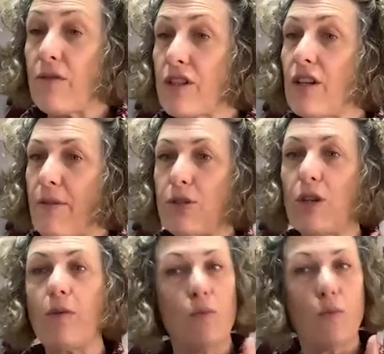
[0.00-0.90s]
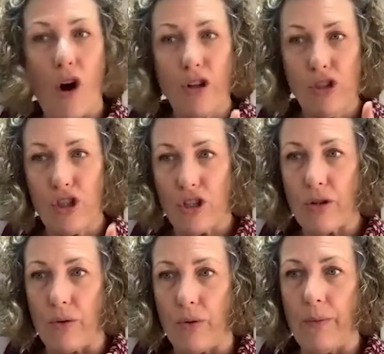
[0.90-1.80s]
a result, from doing one
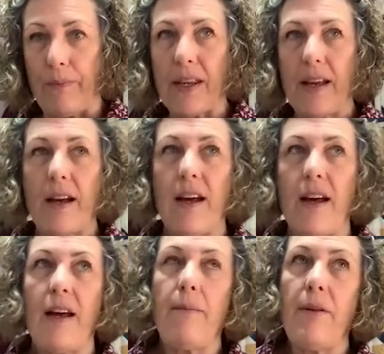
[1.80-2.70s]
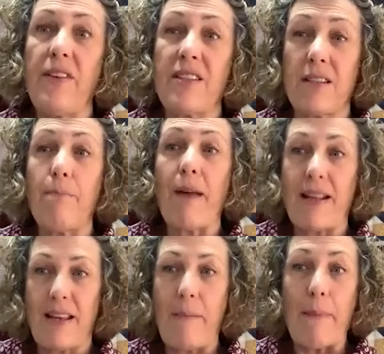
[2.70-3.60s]
show, um, and this is
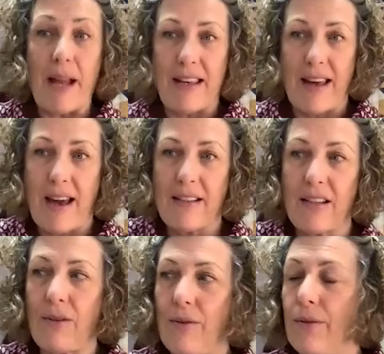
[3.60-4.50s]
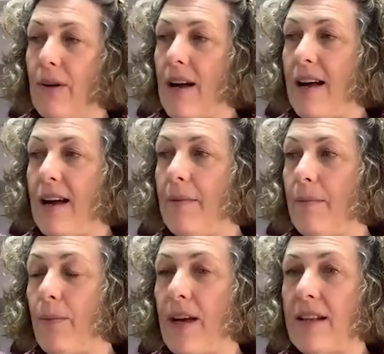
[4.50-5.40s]
many, many years ago, um,
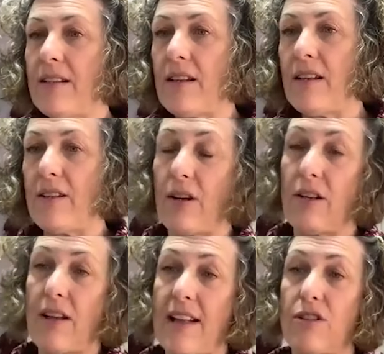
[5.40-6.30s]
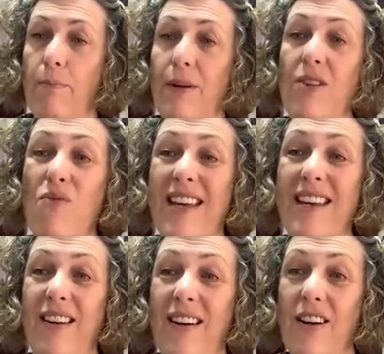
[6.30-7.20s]
we end, ended up being a
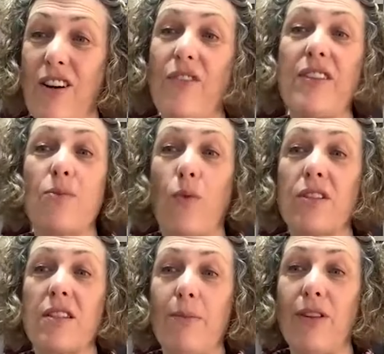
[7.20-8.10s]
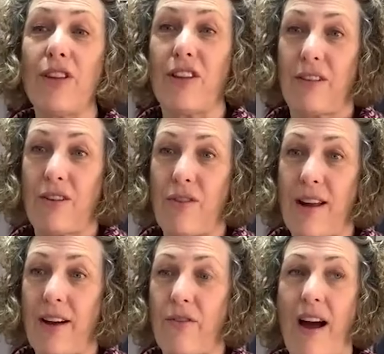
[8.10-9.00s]
regular occurrence once a month on
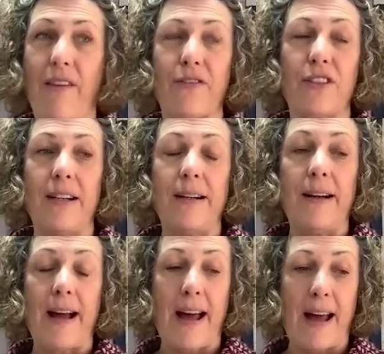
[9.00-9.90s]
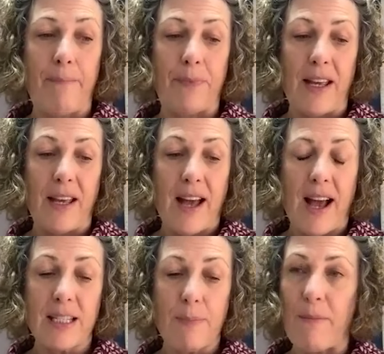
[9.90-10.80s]
Create and Craft. Um,
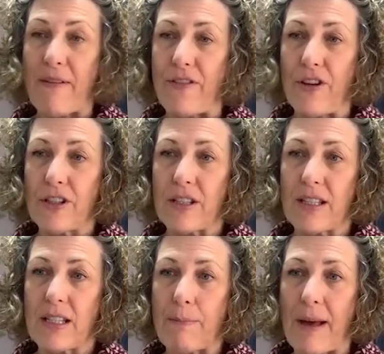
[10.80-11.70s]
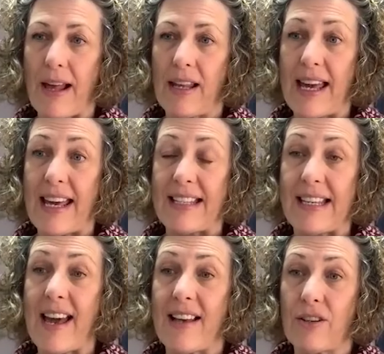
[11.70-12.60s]
I spent my first spell eight
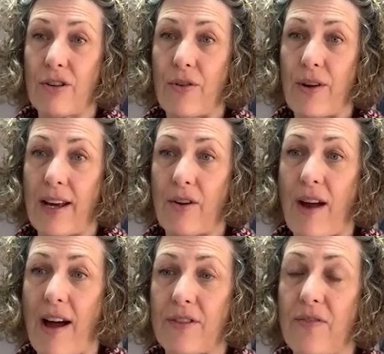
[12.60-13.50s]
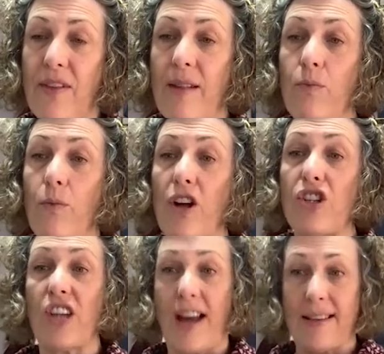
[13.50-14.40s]
years on Create and Craft, and then
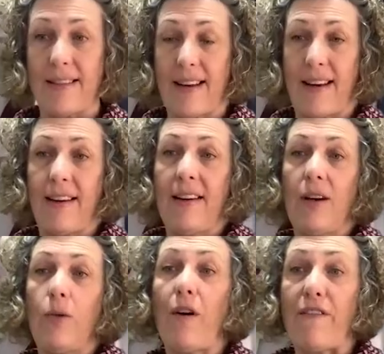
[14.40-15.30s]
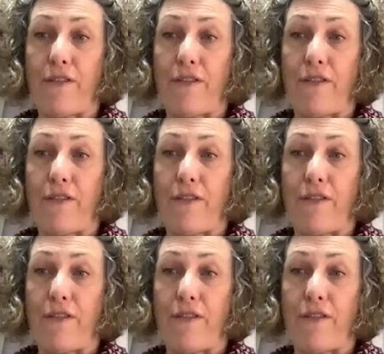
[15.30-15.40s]
Hochanda were